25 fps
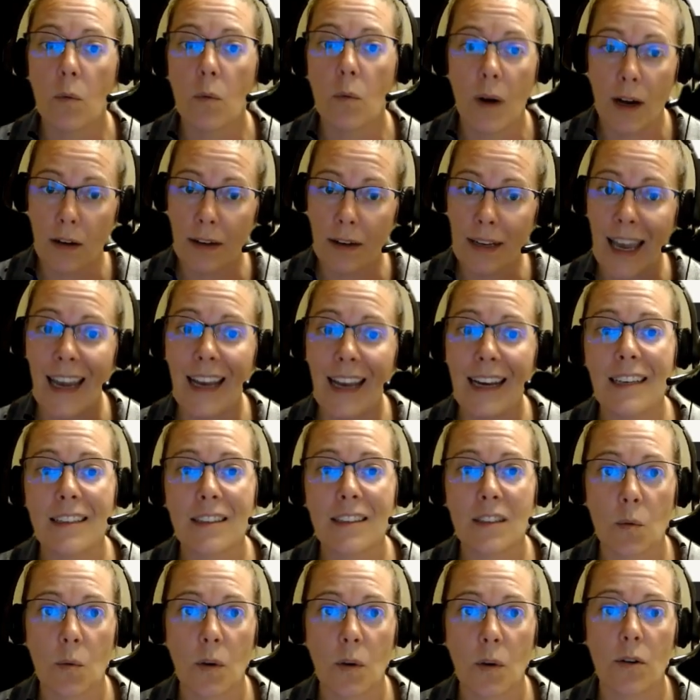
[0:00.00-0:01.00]
well,
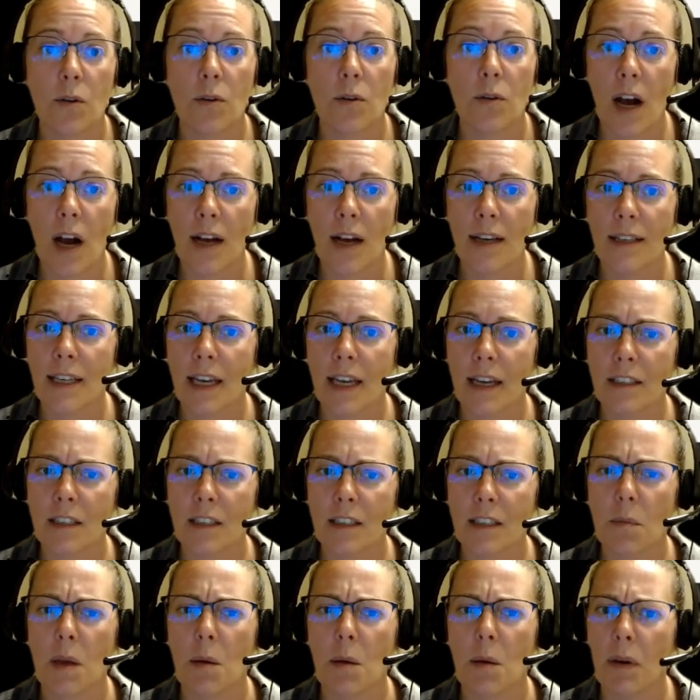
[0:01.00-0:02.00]
Katie's the one who
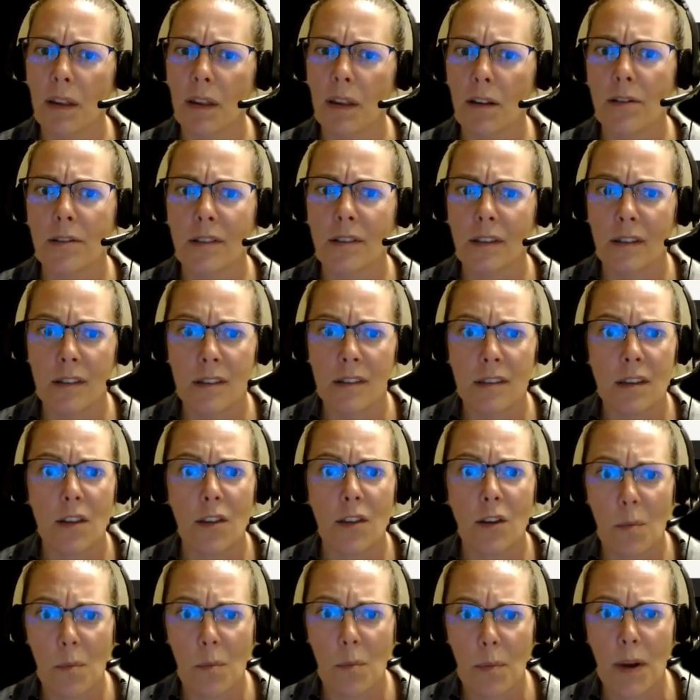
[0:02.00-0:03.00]
contacted me, but there's this
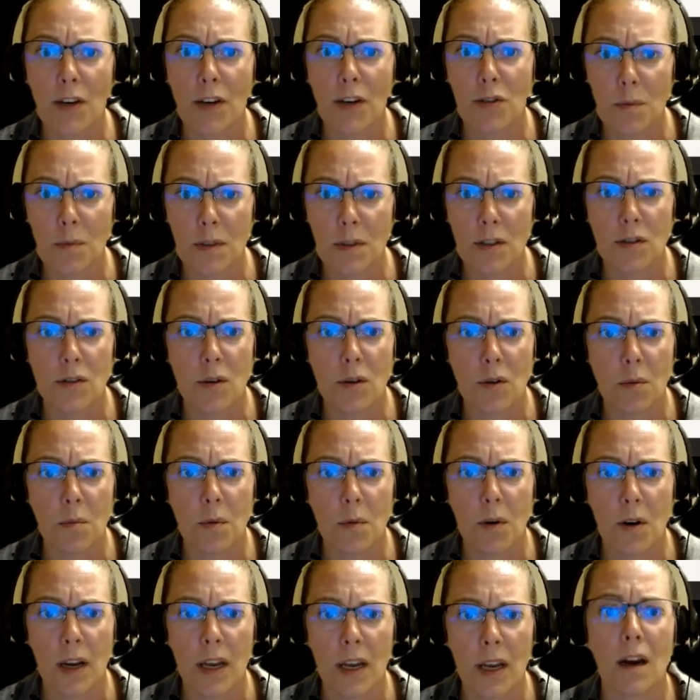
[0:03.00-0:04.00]
other Benjamin
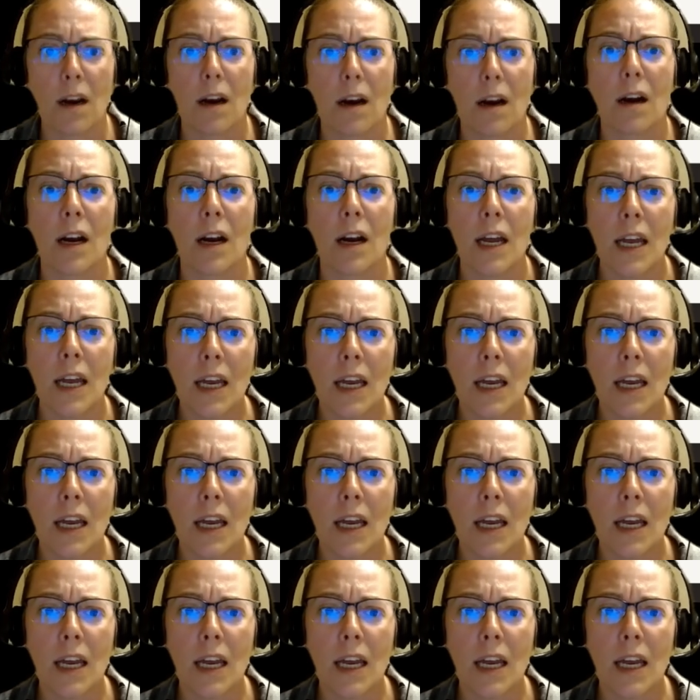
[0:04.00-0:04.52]
Soderberg here.